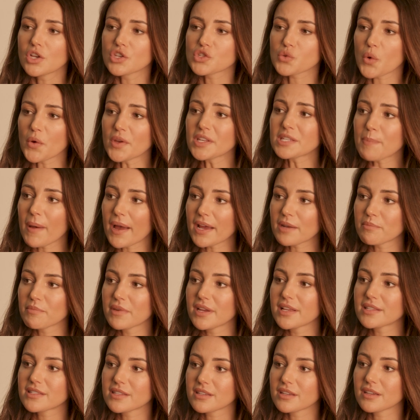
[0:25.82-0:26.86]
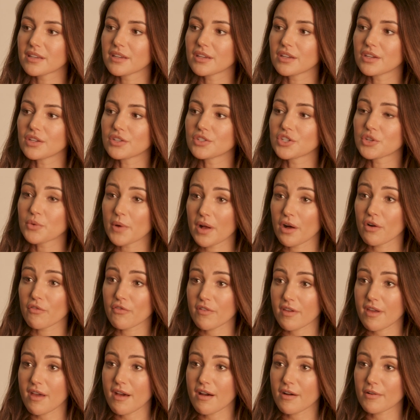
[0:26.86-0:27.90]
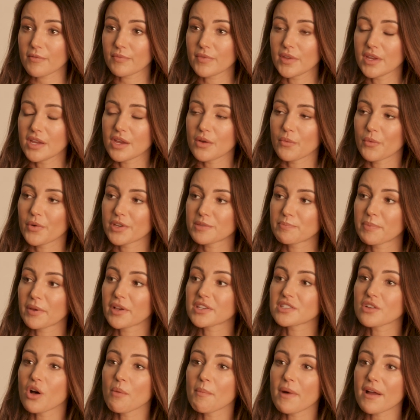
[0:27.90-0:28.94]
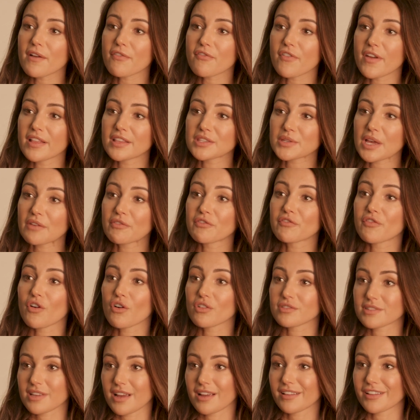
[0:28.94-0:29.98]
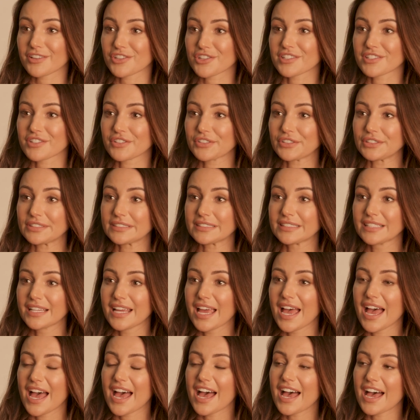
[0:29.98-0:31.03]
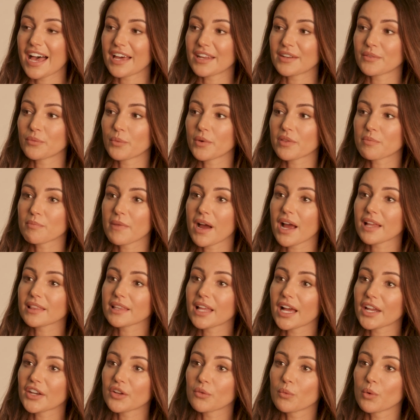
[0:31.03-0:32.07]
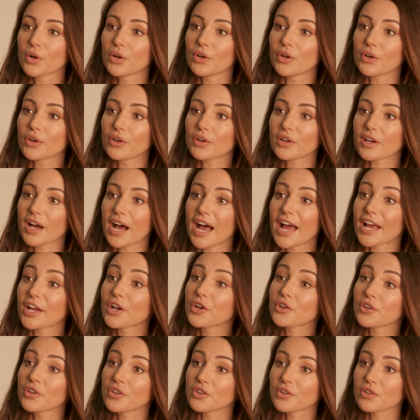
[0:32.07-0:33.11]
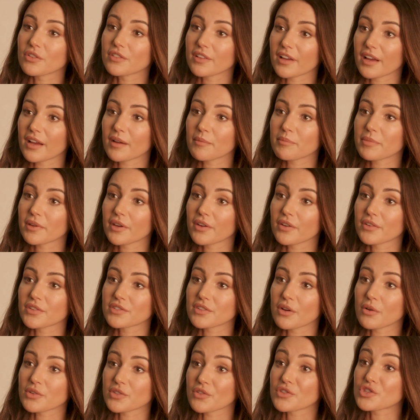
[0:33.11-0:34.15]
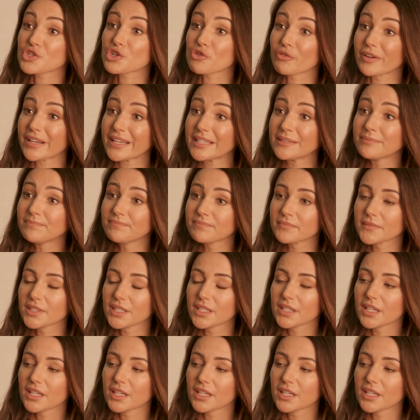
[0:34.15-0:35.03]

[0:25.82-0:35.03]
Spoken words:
So what inspired me to do LVL was because all my friends have false eyelashes done, and with my line of work I couldn't do that because I was on screen.